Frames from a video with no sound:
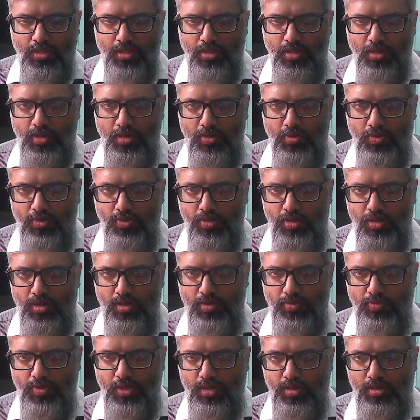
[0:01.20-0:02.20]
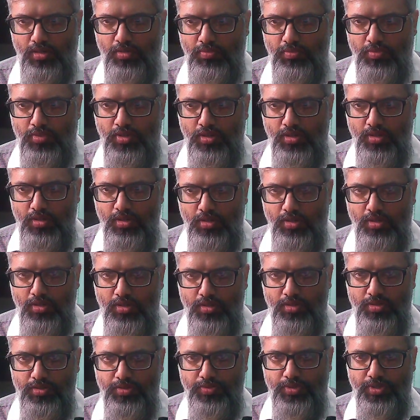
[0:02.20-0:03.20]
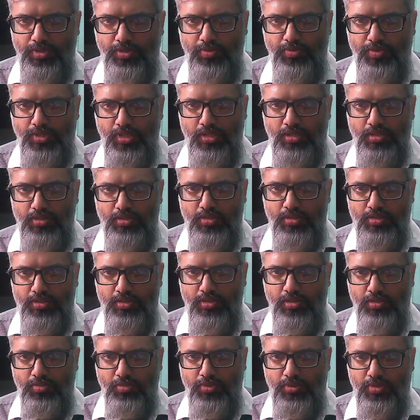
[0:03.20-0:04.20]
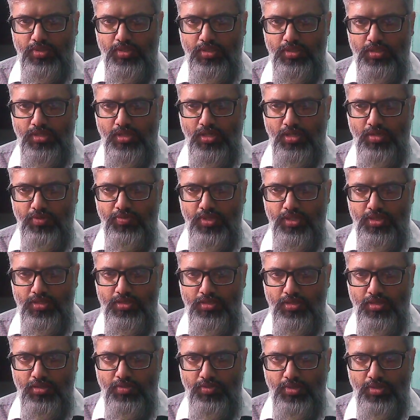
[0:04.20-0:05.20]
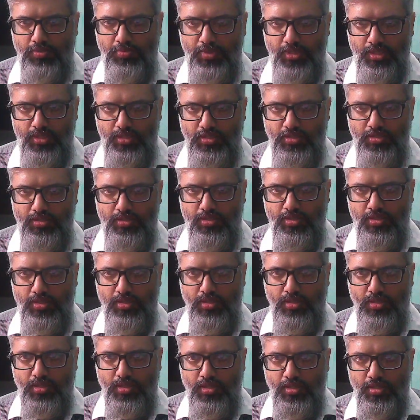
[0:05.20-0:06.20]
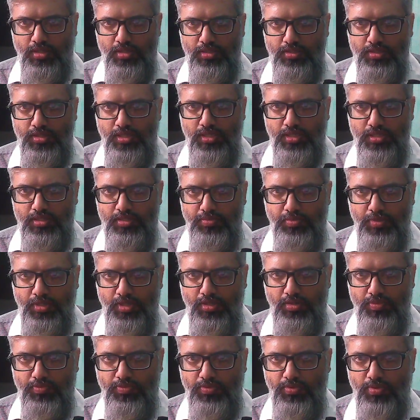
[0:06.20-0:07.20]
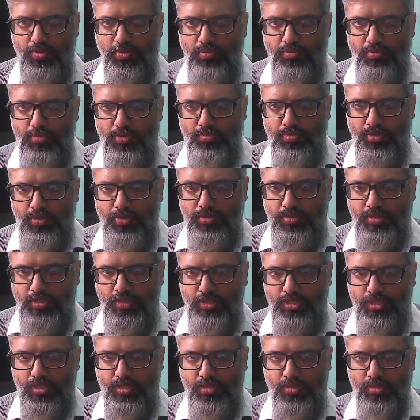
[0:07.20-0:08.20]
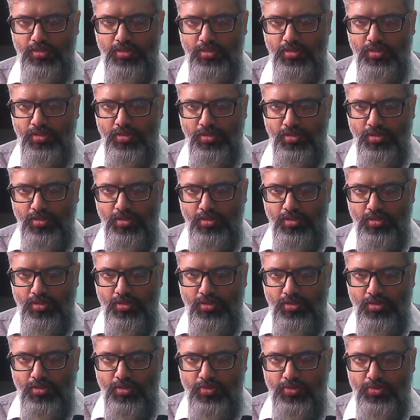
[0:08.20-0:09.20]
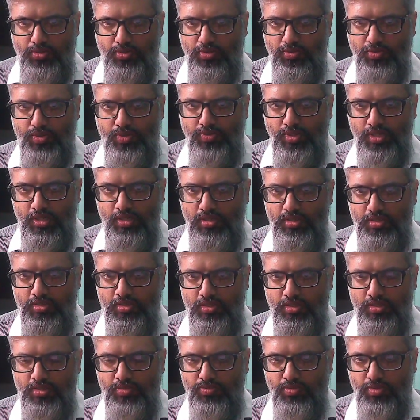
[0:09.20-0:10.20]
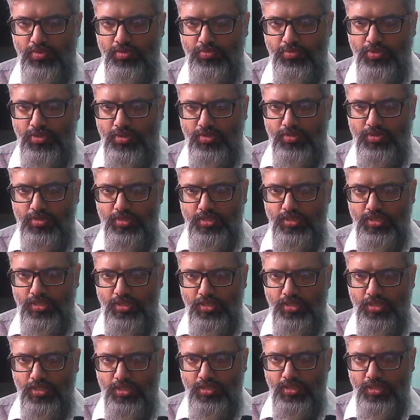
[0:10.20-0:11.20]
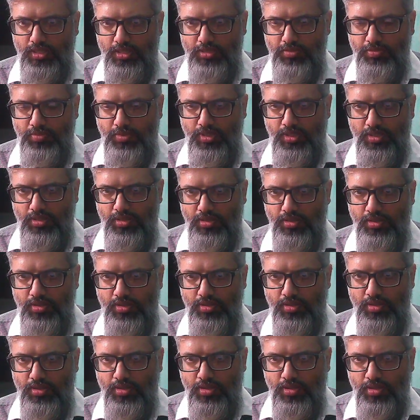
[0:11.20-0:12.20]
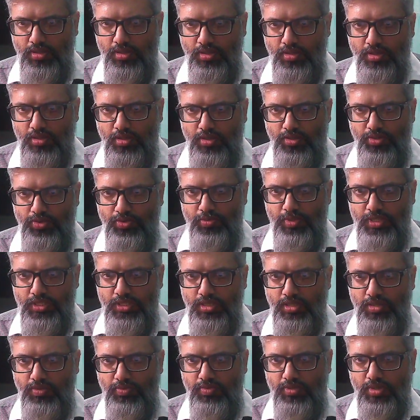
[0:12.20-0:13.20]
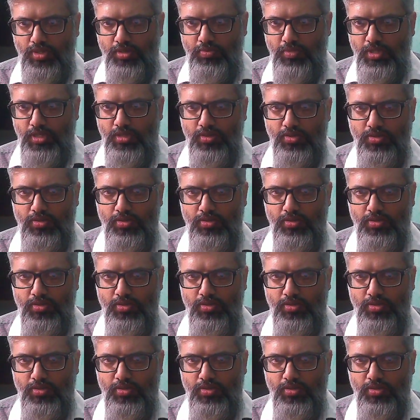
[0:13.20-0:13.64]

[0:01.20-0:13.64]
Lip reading: Hello and welcome. In this video we are discussing about Java Server Pages, JSP form processing. So we will discuss form processing in JSP.